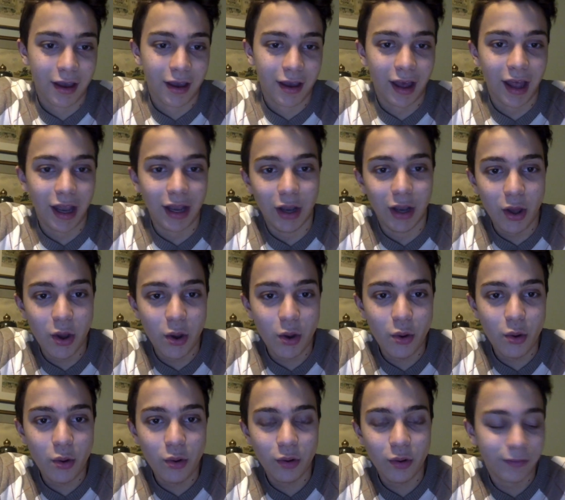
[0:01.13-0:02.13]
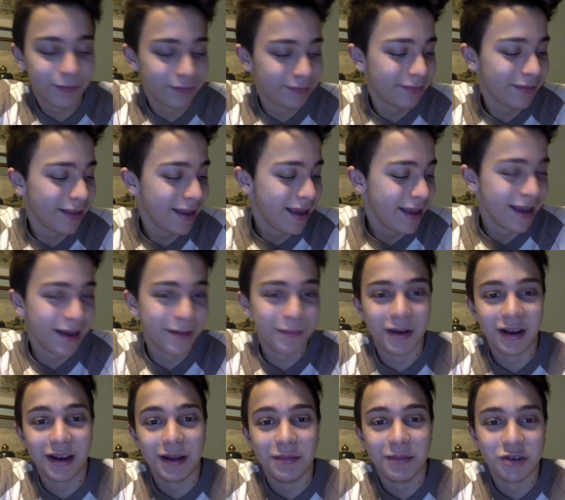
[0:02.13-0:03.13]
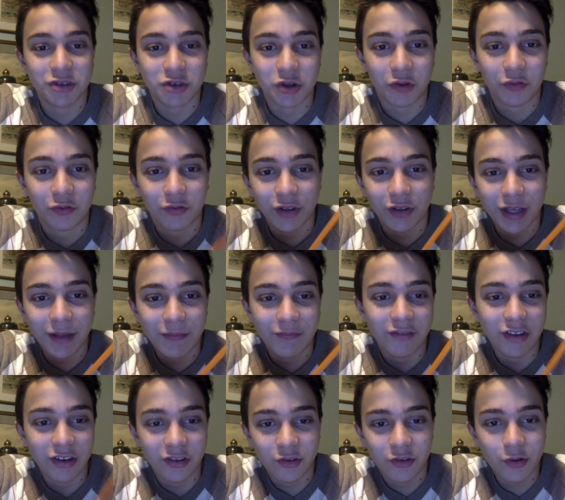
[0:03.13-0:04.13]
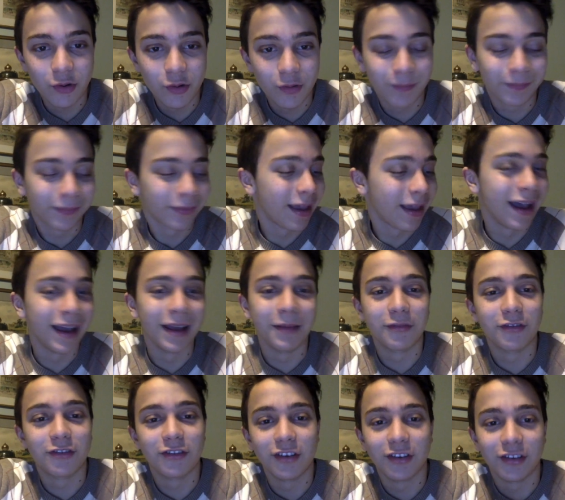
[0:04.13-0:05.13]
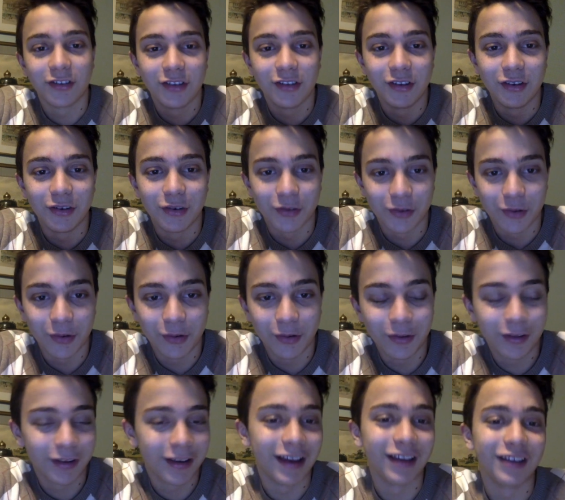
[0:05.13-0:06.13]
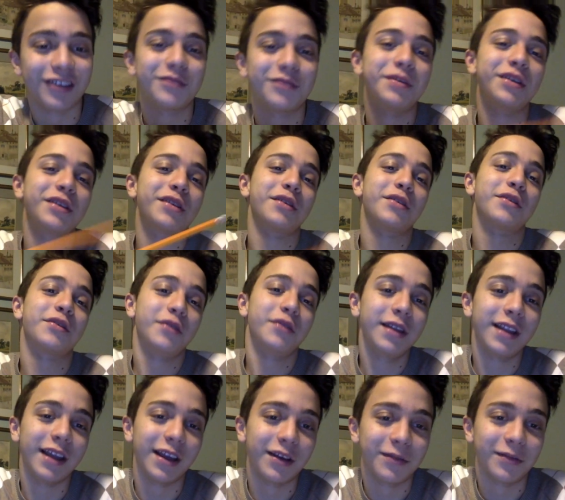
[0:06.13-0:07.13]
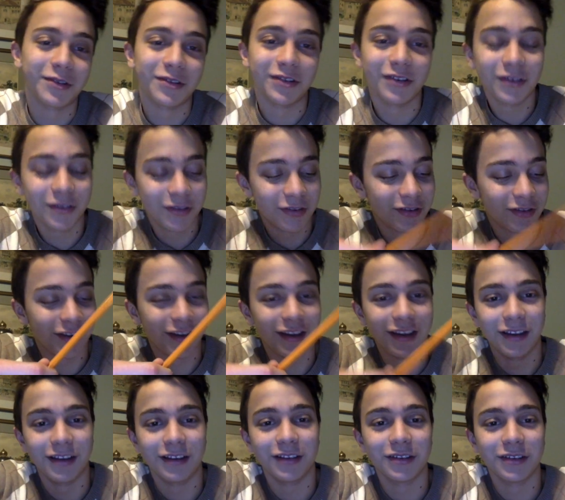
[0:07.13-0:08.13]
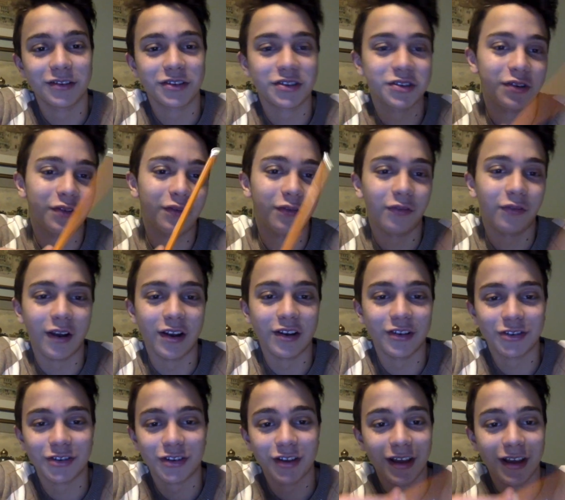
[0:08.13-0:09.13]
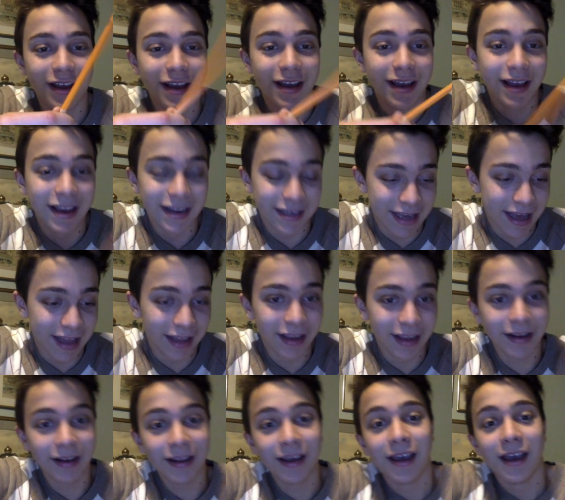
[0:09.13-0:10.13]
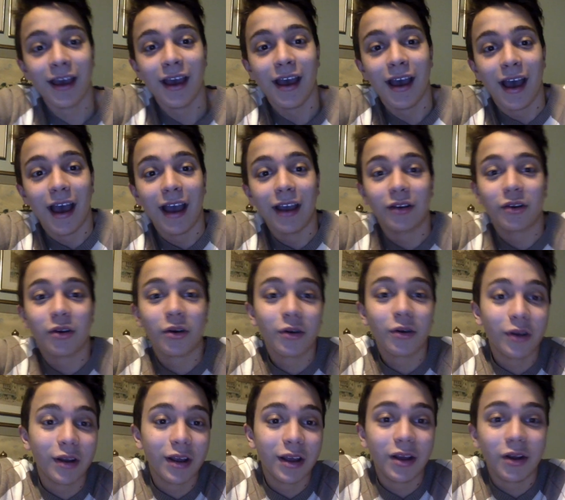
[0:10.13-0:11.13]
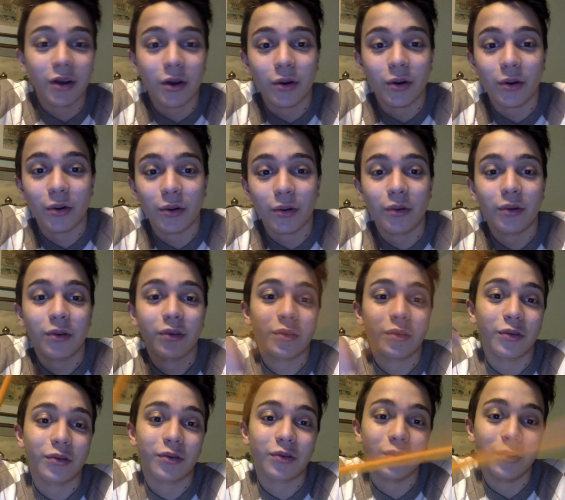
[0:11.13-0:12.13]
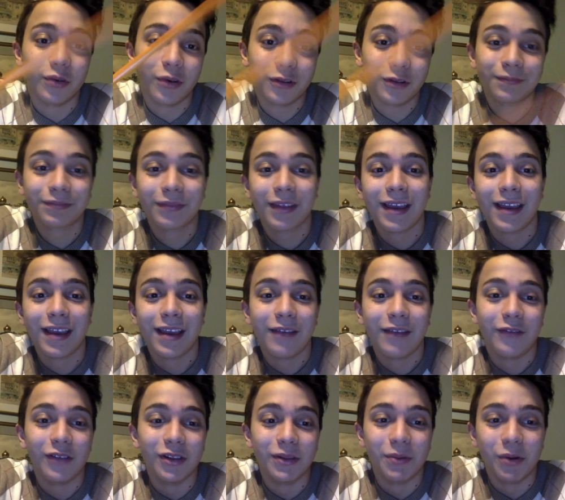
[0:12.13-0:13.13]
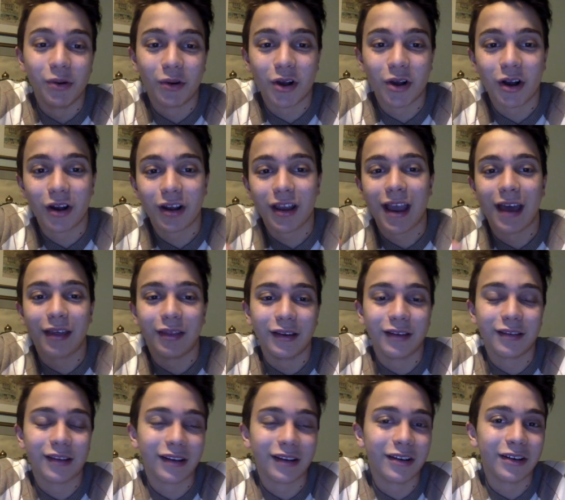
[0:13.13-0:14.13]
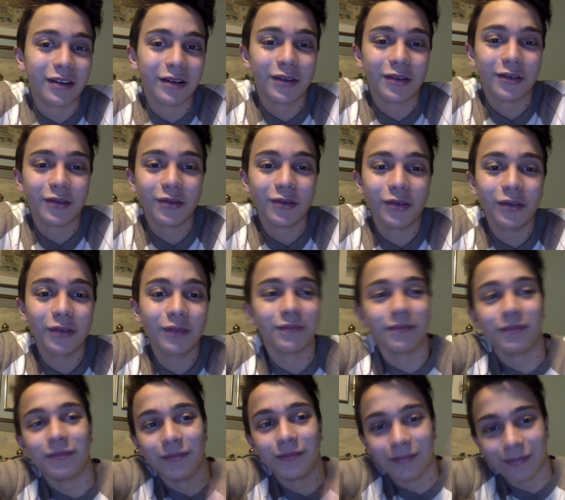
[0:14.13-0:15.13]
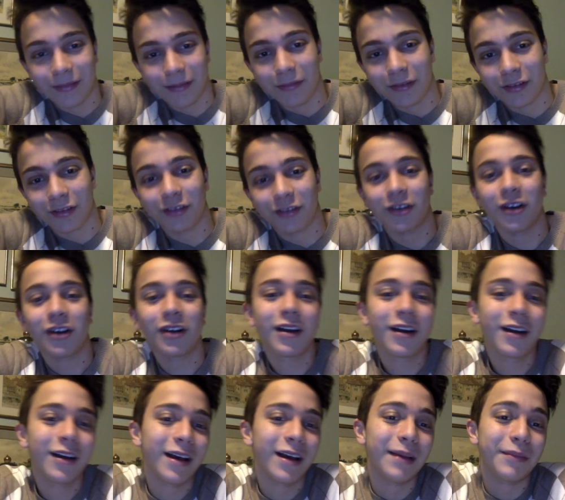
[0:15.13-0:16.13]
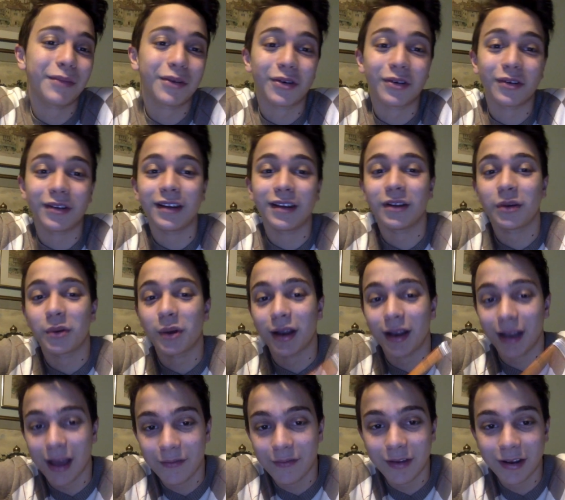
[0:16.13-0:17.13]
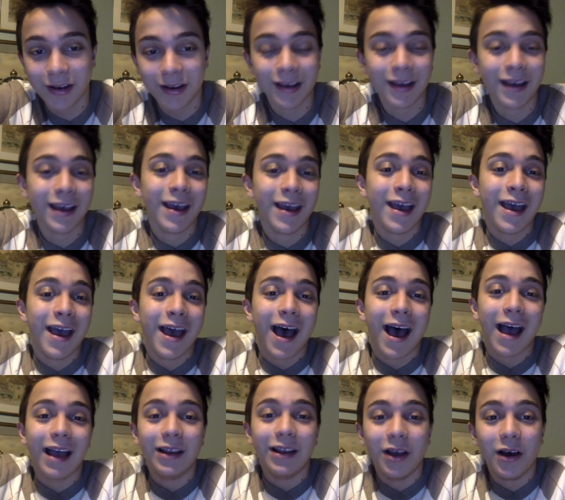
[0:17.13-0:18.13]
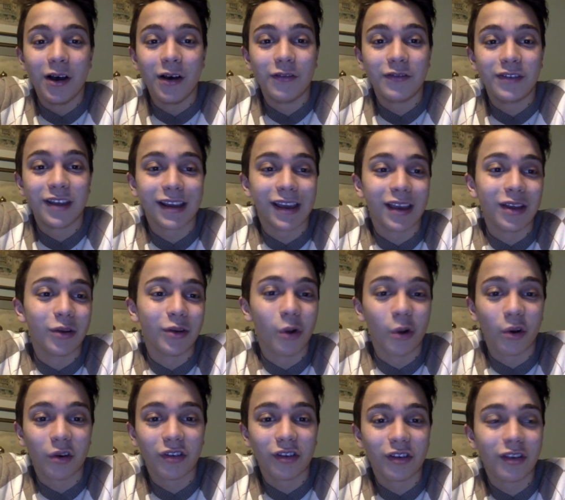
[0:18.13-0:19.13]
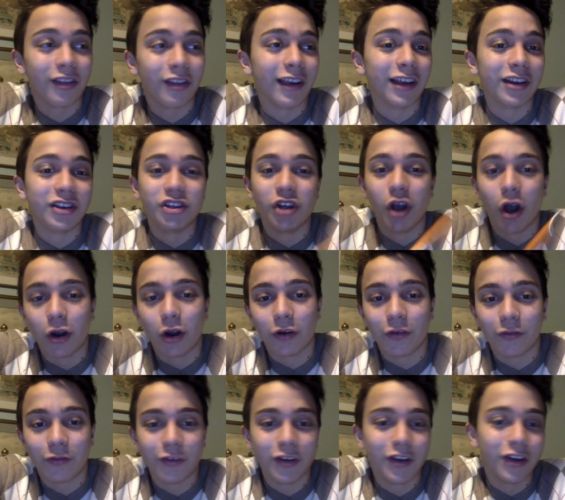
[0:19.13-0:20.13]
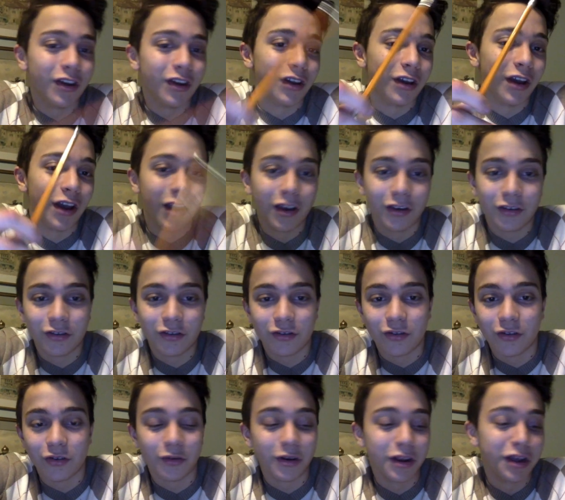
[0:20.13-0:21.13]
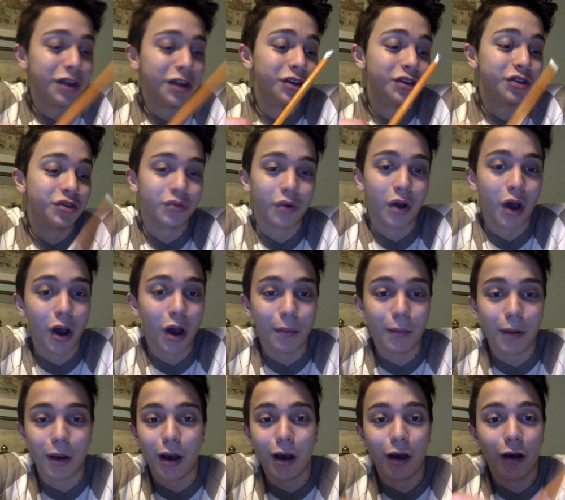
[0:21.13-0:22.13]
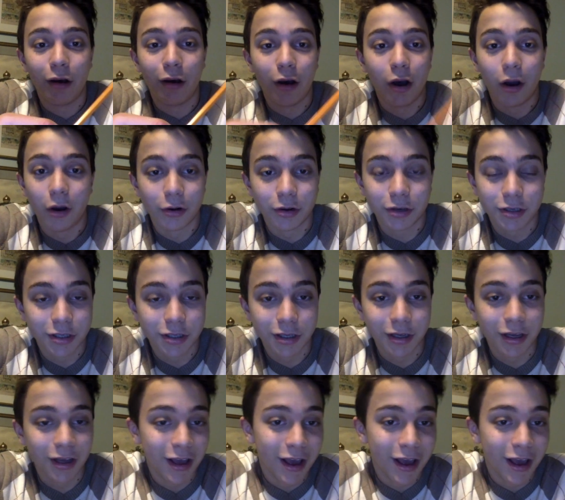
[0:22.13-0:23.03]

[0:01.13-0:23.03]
Hello, my name is Jean-Philippe V2. I am 16 years old. I speak three languages, English, French, Italian. I currently go to school, Philippe Cock Catholic Secondary School in Mississauga. I'm currently in grade 11. I love taking courses like geography, history, drama, art.